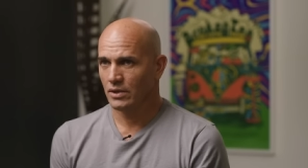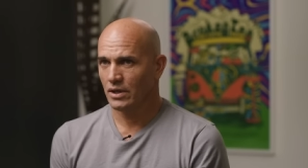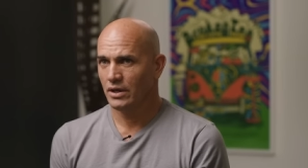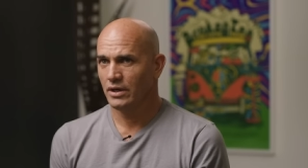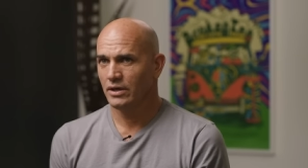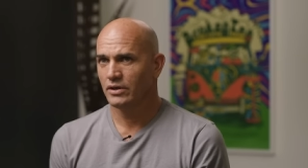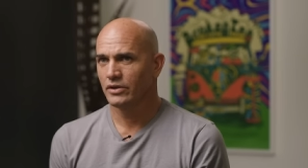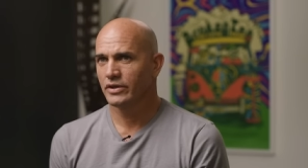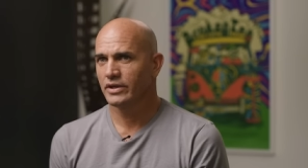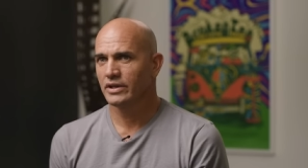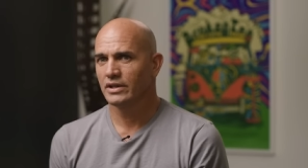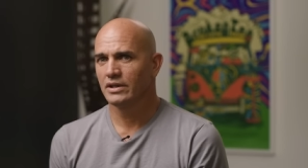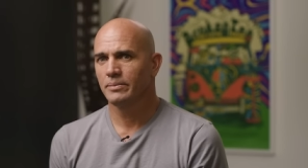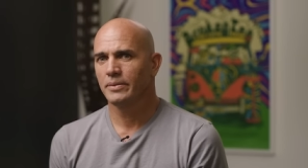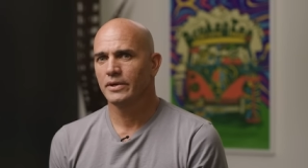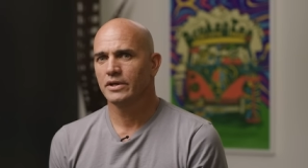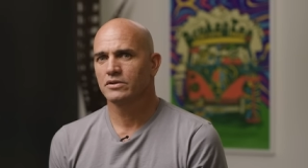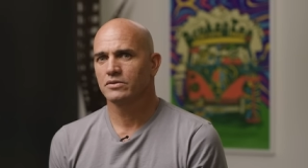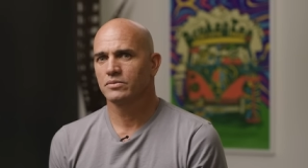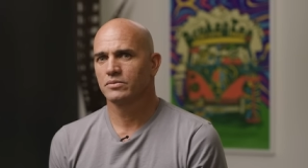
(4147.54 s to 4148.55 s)
I don't know. The
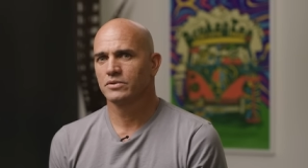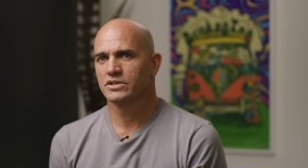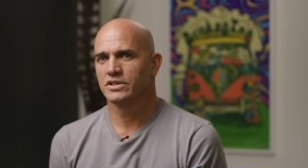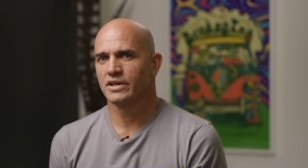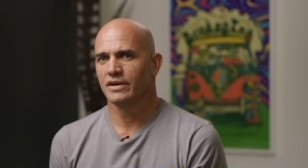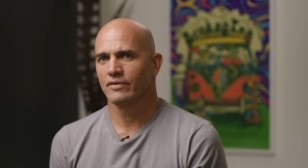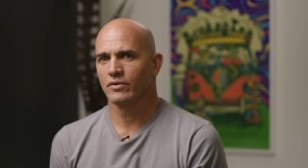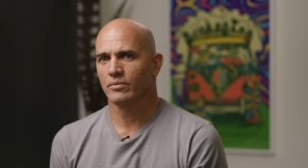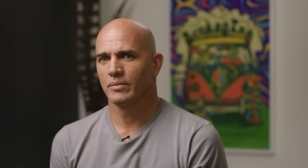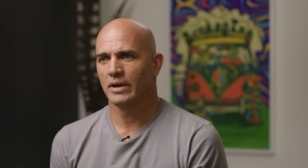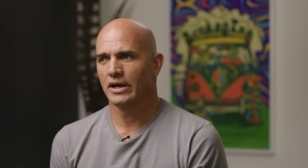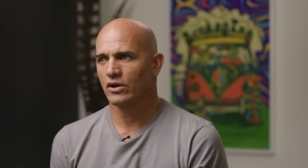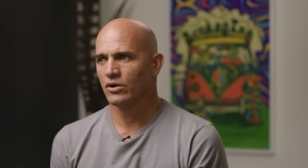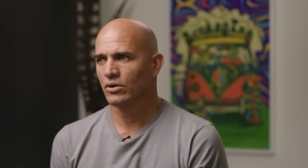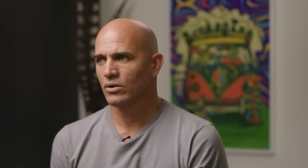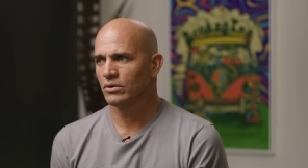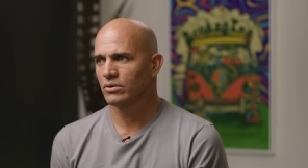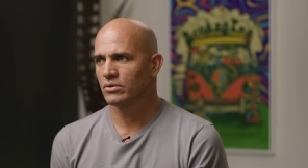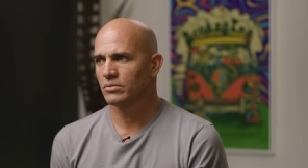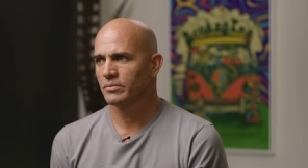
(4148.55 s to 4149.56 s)
Olympics was never my
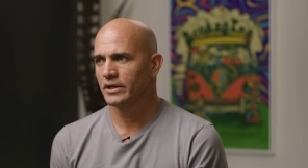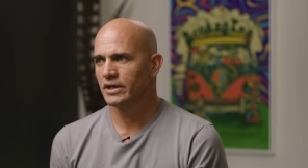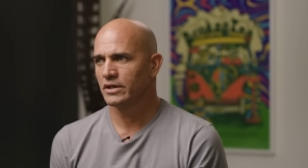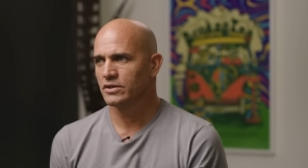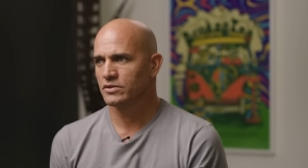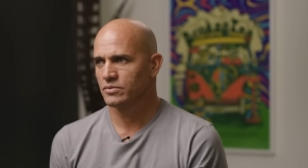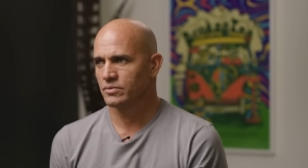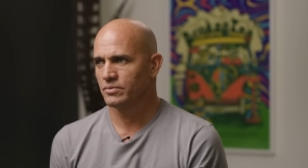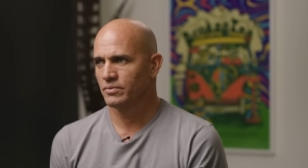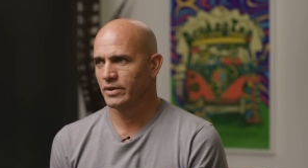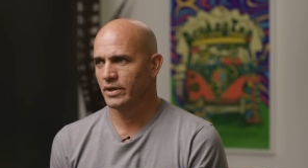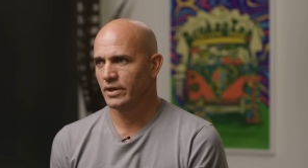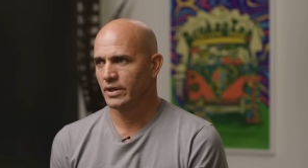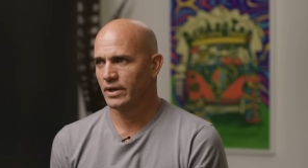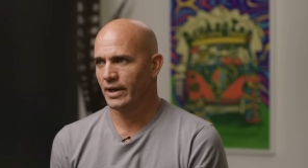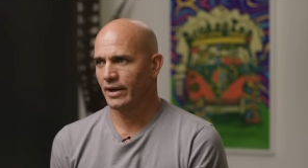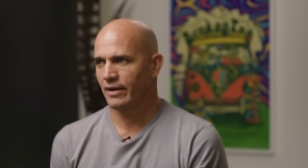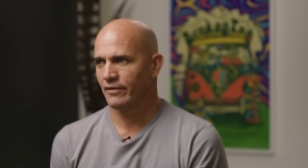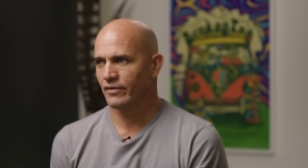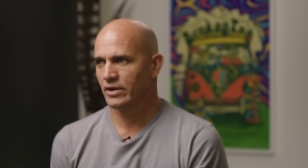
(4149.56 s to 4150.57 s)
goal because we
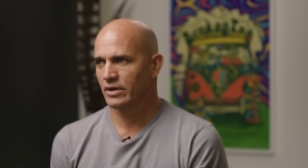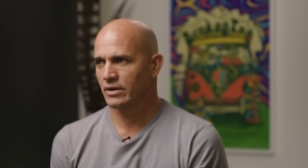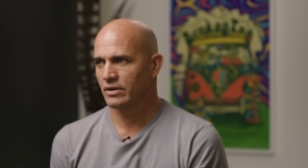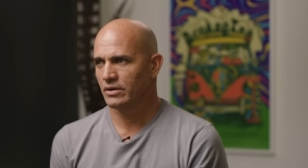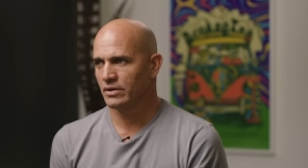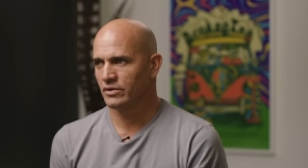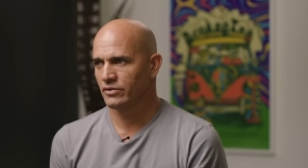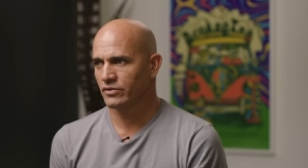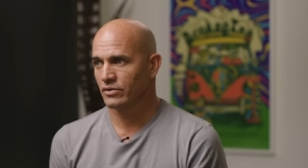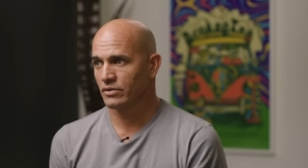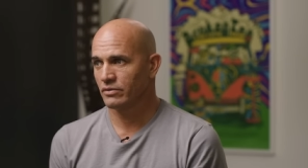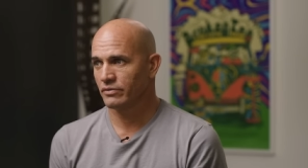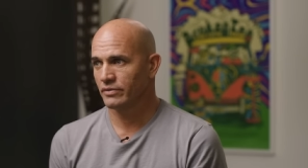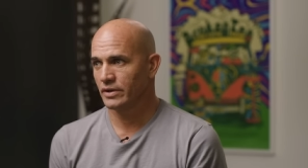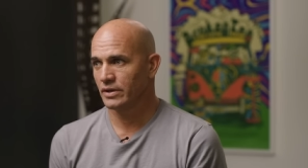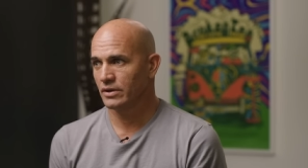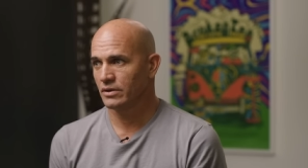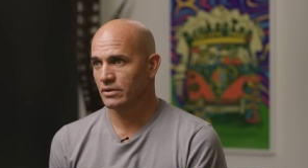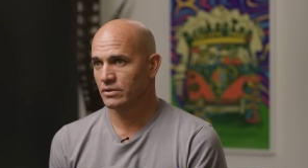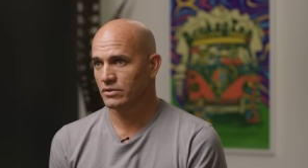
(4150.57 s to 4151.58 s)
didn't have it right. in
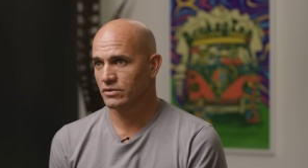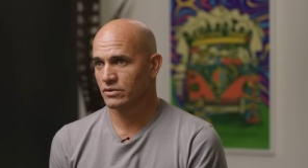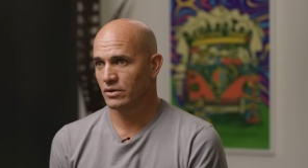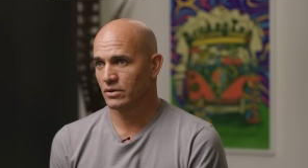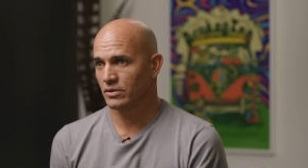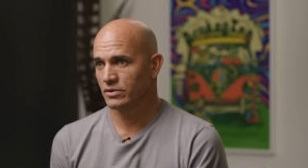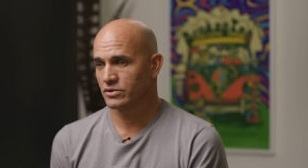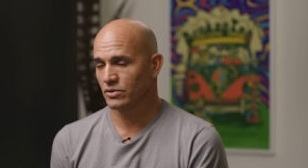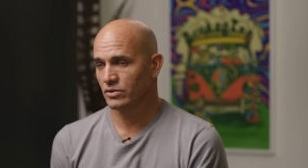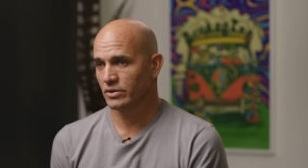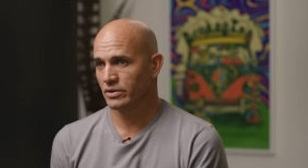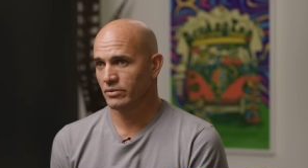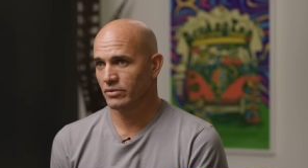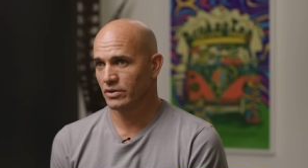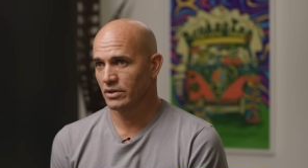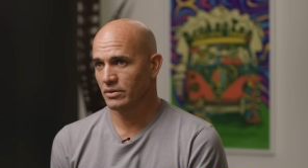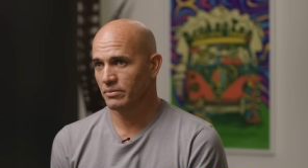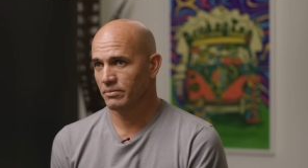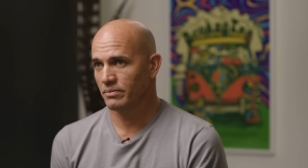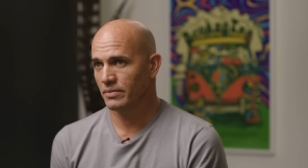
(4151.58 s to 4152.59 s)
surfing. Yeah. So it's only
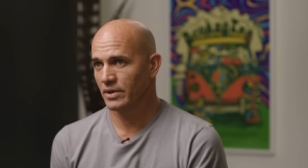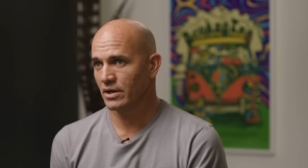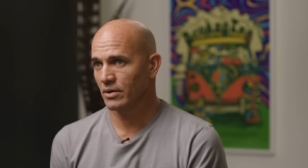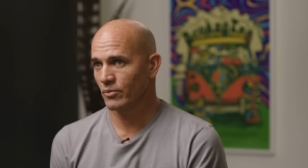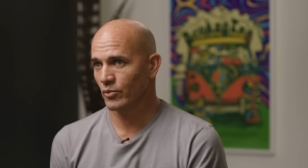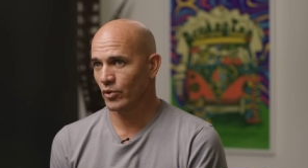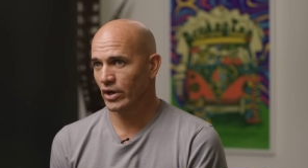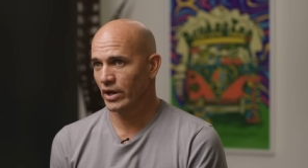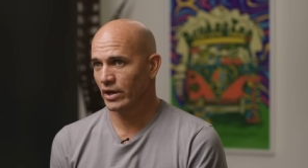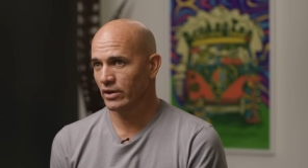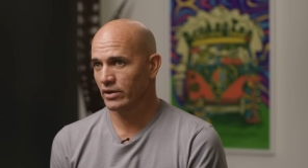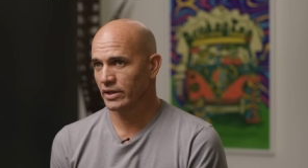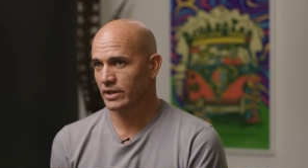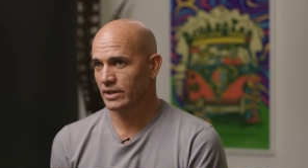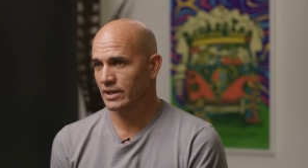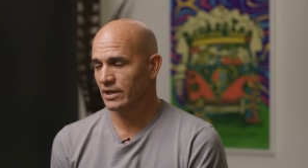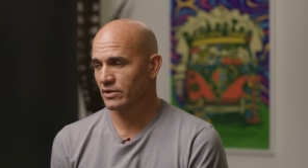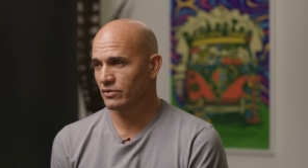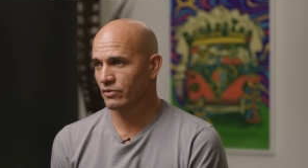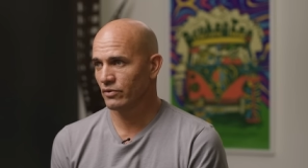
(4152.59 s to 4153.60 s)
really become reality
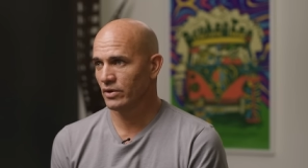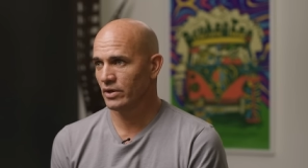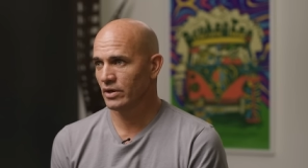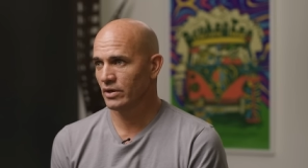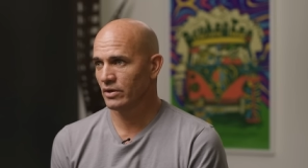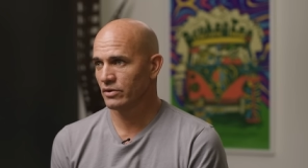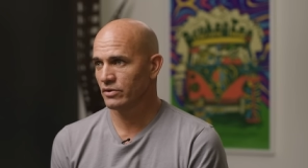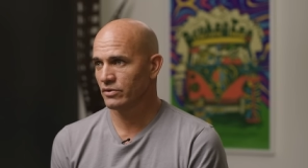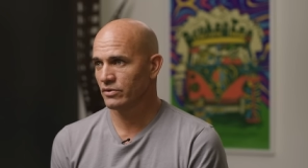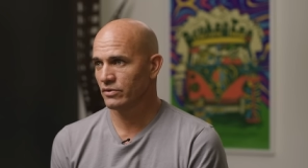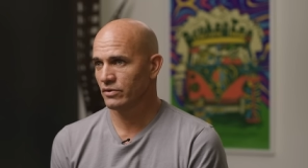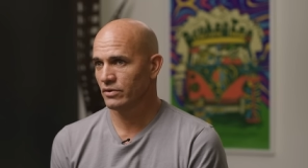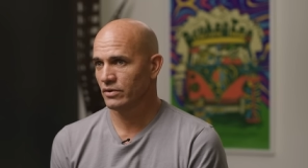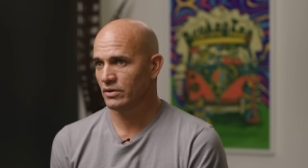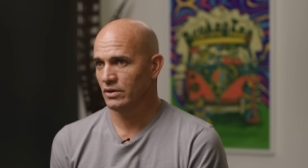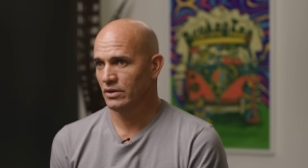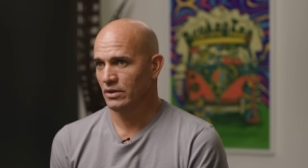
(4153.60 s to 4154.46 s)
in the last few years.